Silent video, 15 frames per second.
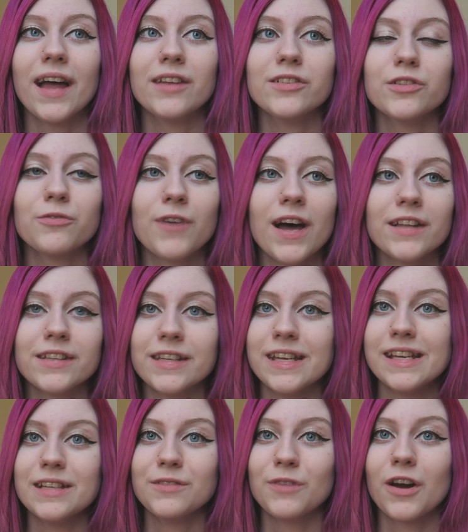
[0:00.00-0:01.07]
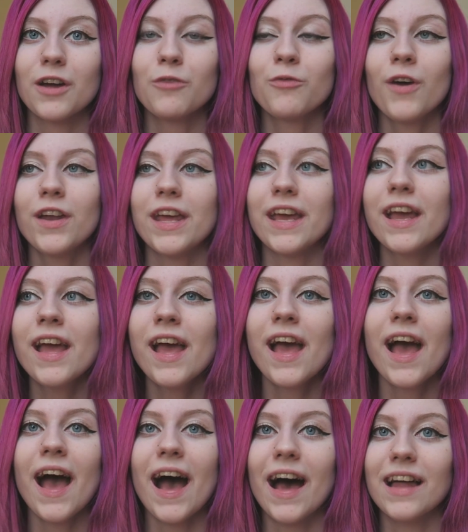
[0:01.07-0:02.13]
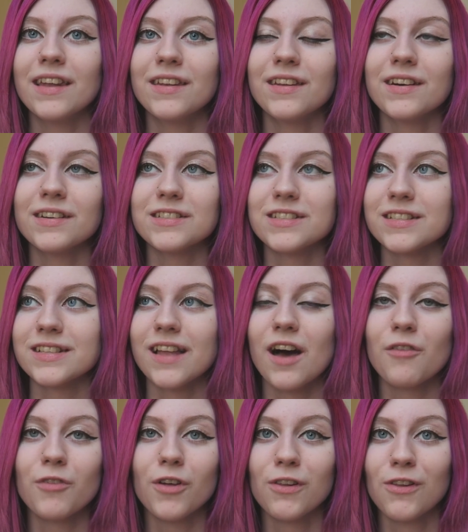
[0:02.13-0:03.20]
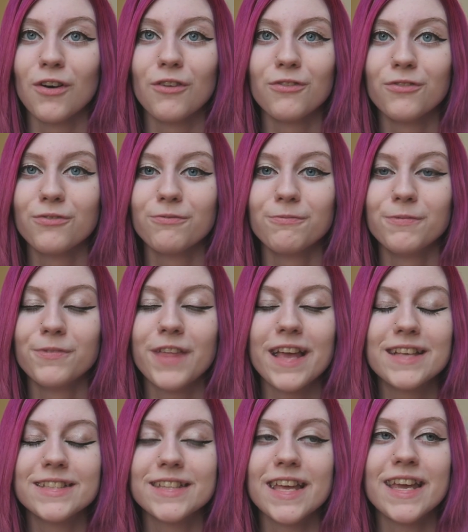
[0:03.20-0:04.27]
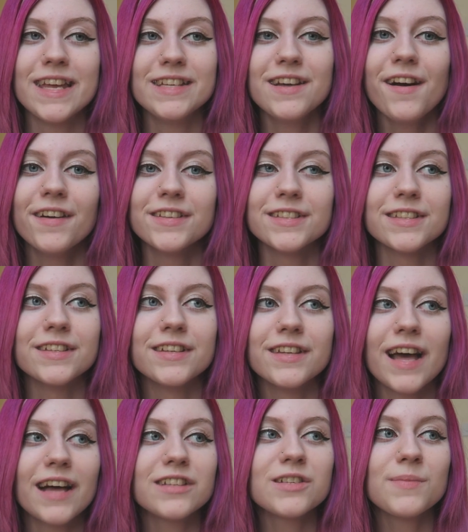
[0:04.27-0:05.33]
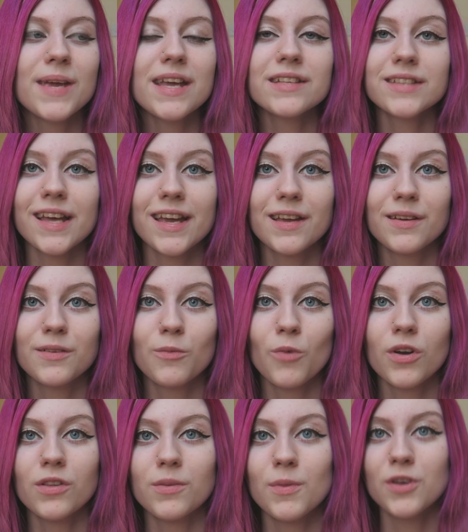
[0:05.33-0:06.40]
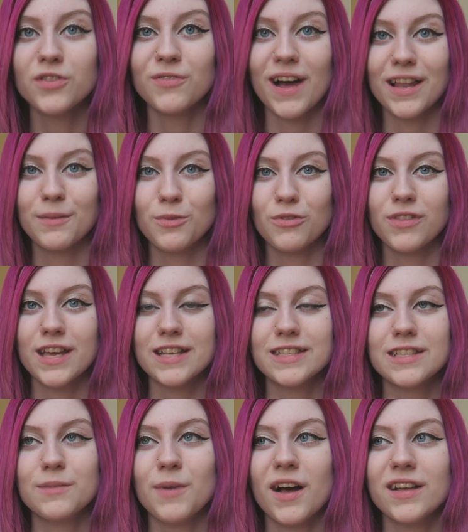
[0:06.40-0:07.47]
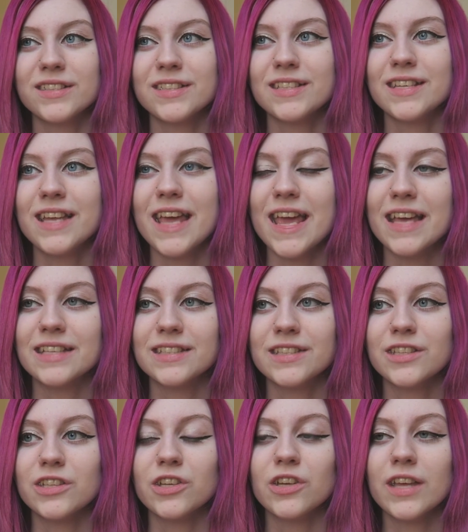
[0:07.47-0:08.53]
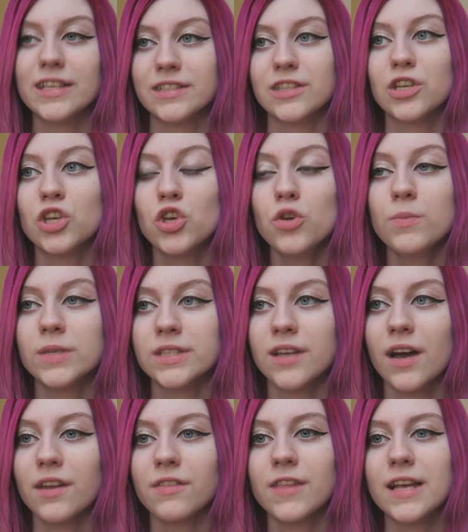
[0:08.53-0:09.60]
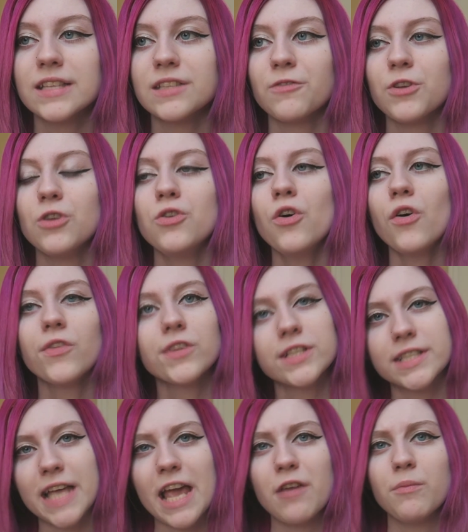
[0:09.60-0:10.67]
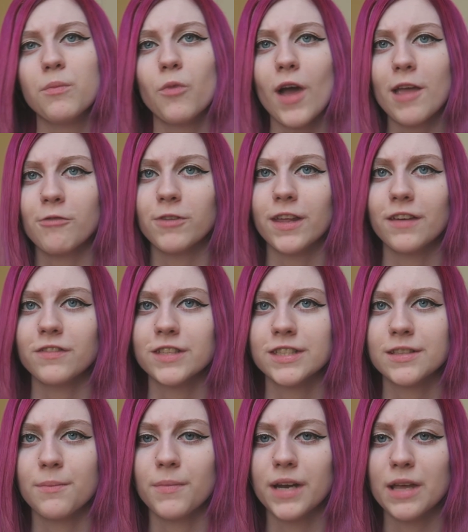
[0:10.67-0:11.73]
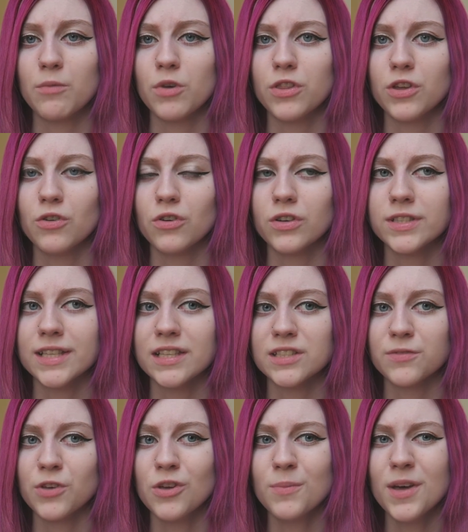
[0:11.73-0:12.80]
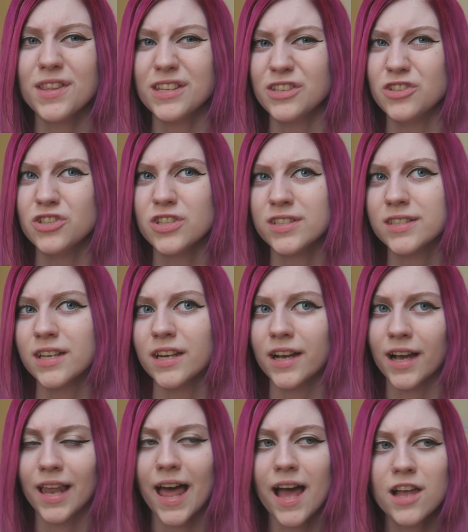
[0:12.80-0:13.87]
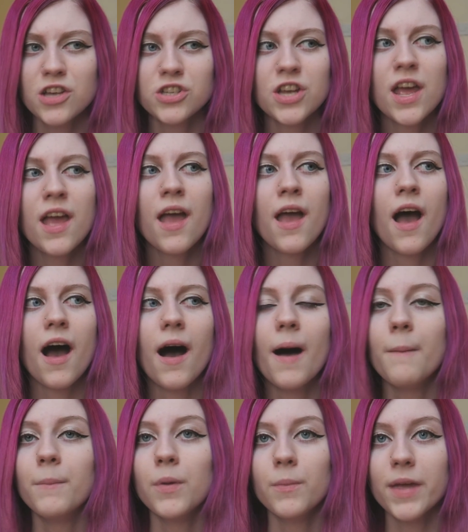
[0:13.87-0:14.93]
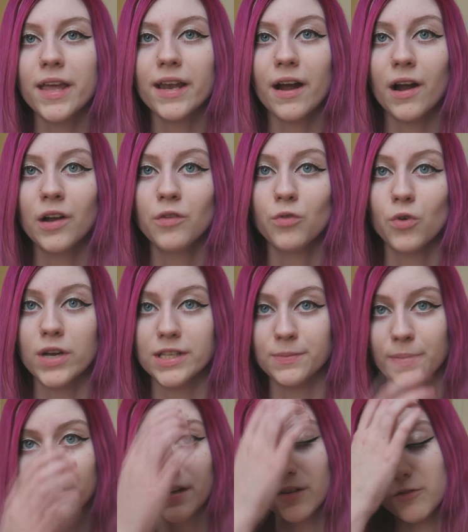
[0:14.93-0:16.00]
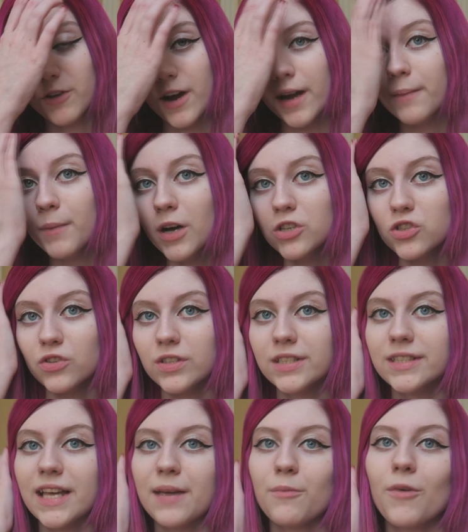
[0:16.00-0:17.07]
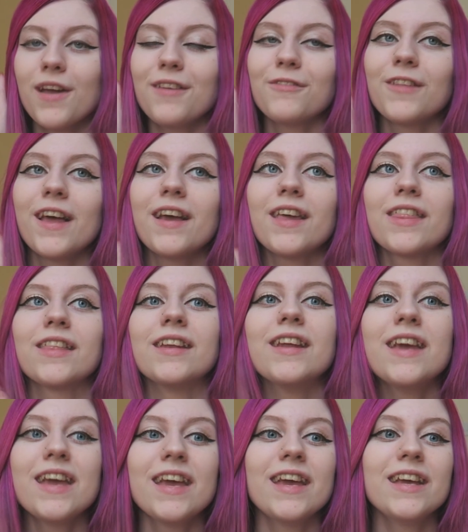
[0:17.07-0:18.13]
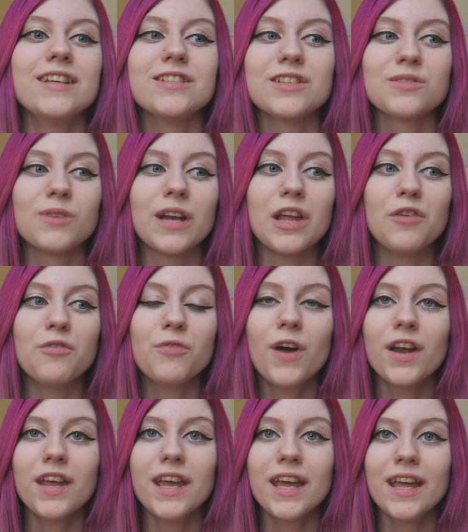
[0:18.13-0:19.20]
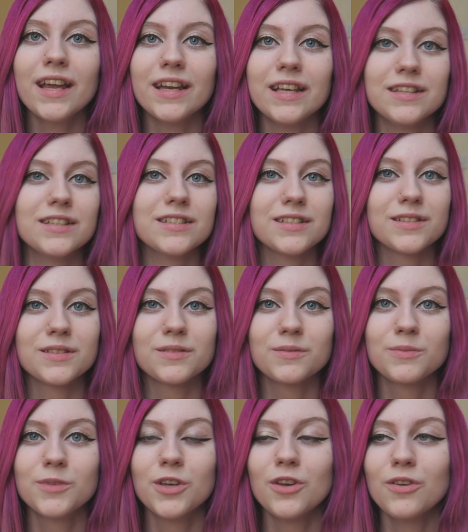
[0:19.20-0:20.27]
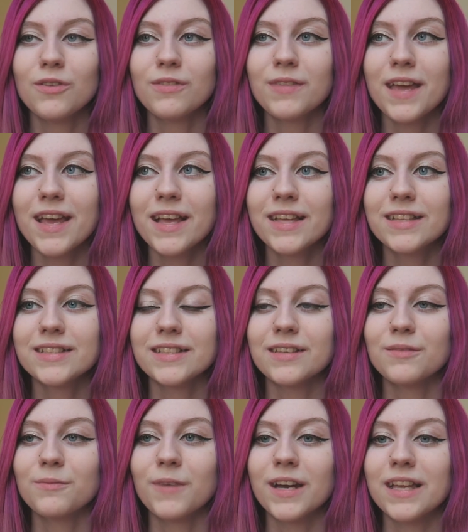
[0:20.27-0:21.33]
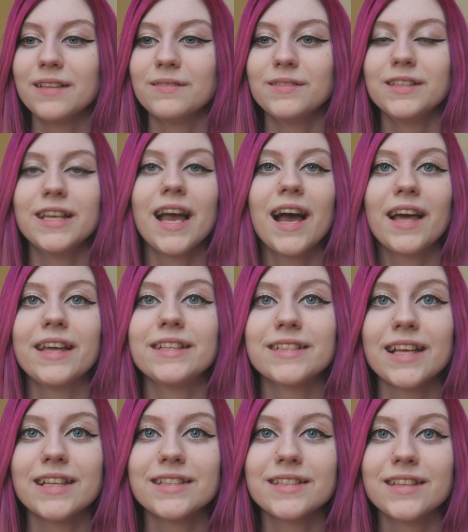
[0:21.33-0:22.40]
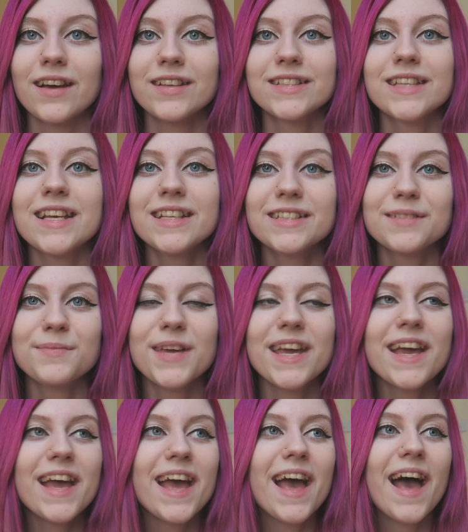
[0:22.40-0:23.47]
and the fact that he's very funny, and I just laugh at a lot of things that he does, and that to me is like one of the most valuable things in a person is the humour side of things. If you're not on the same wavelength as somebody with your sense of humour, then you're just gonna clash. But me and Aaron have always been very much on the same wavelength, and he's just really funny and he does cute things, and when he says nice things to me.